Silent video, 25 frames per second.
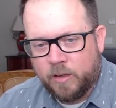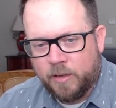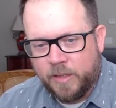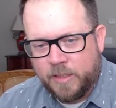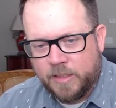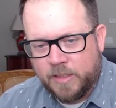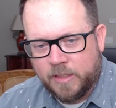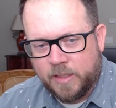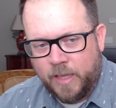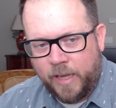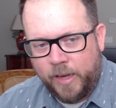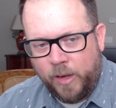And
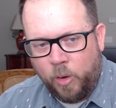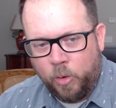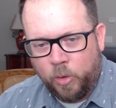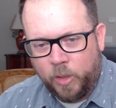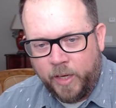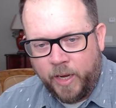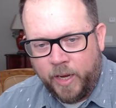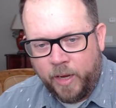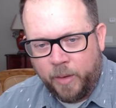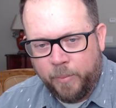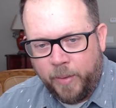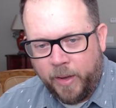this is like
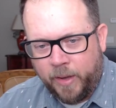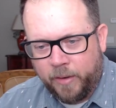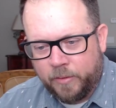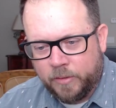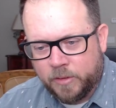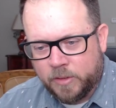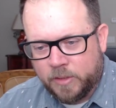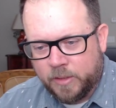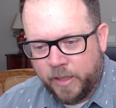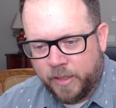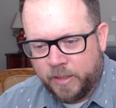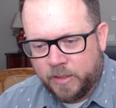old ink
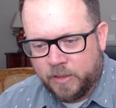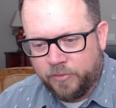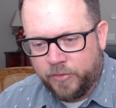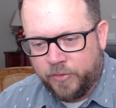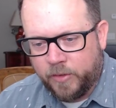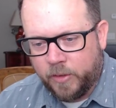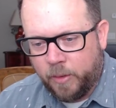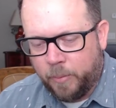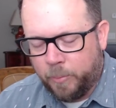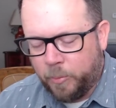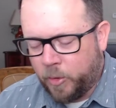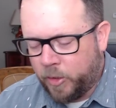bottles, like to
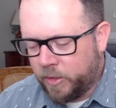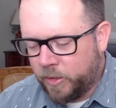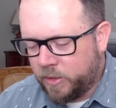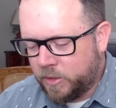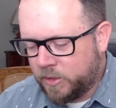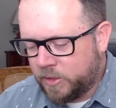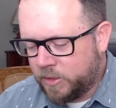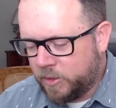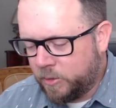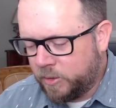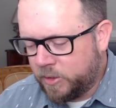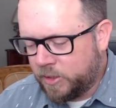fill up
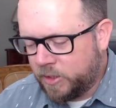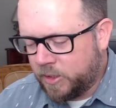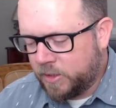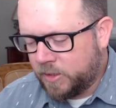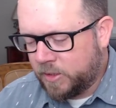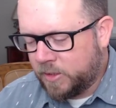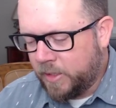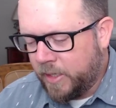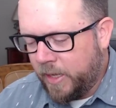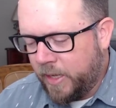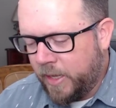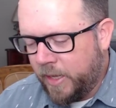printers. So it's
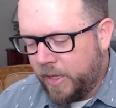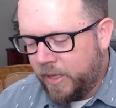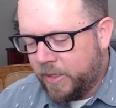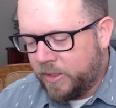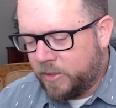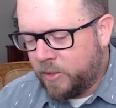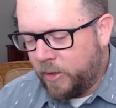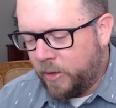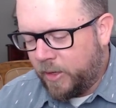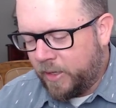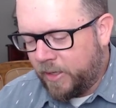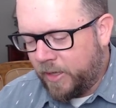just,
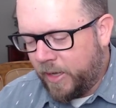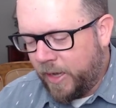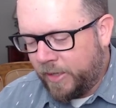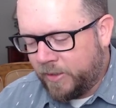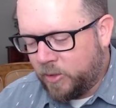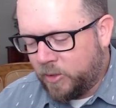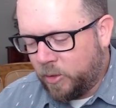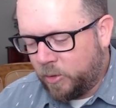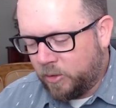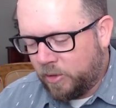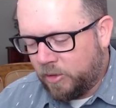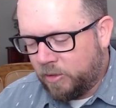so I, I,
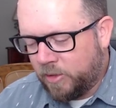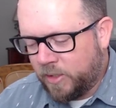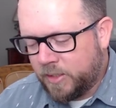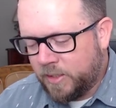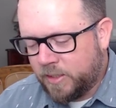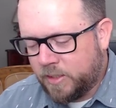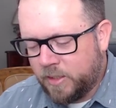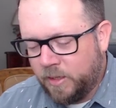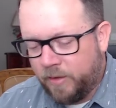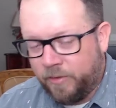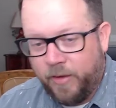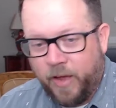told
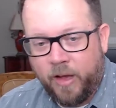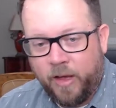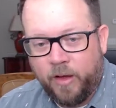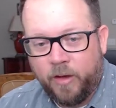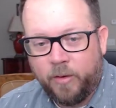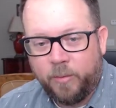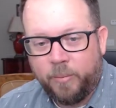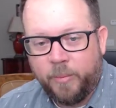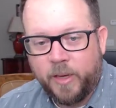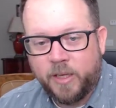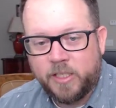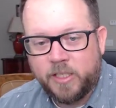Chris of
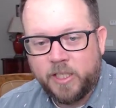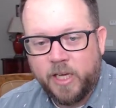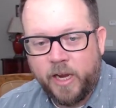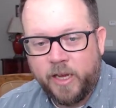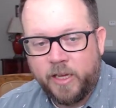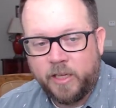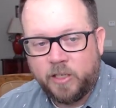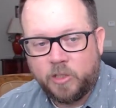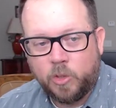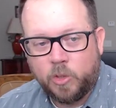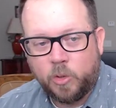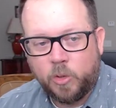how much I
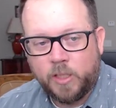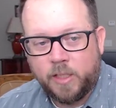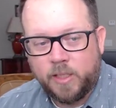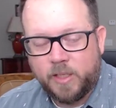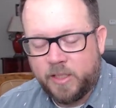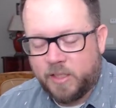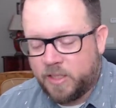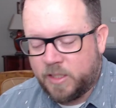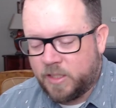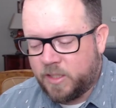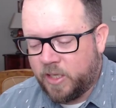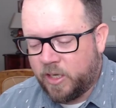enjoyed
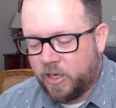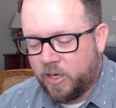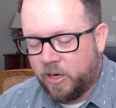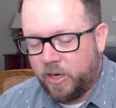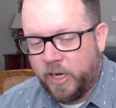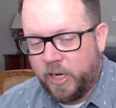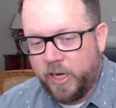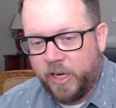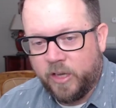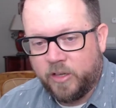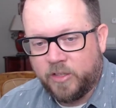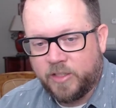this sticker
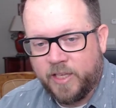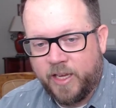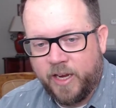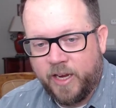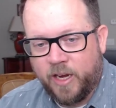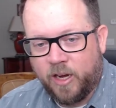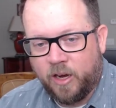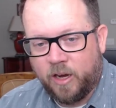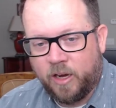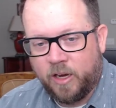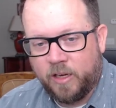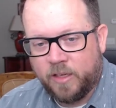and he goes
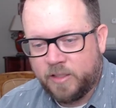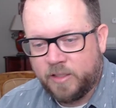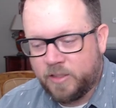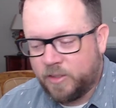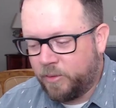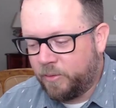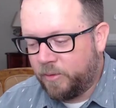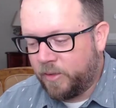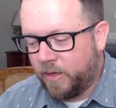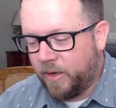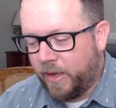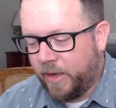here.
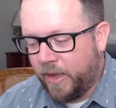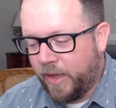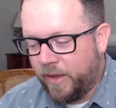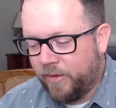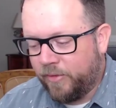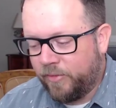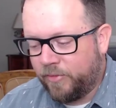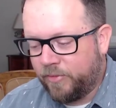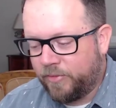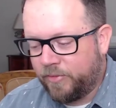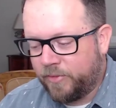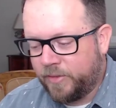So what I
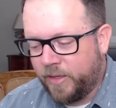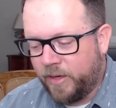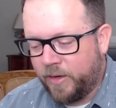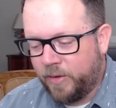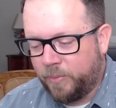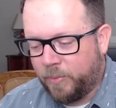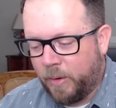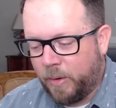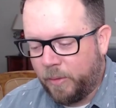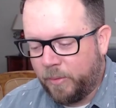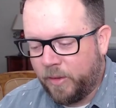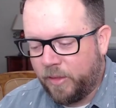have, you know,
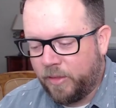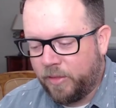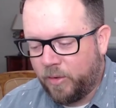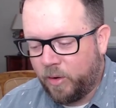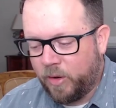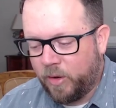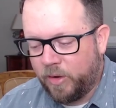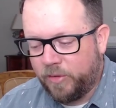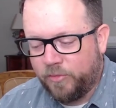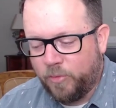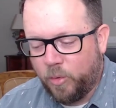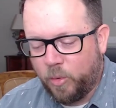probably
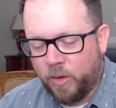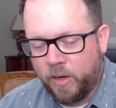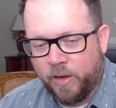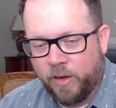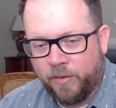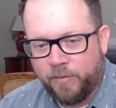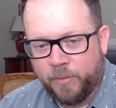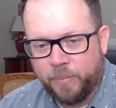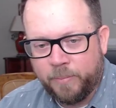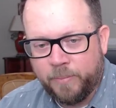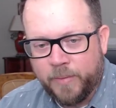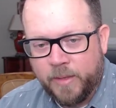30, 40
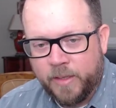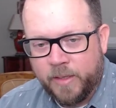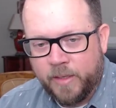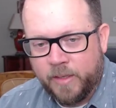of them.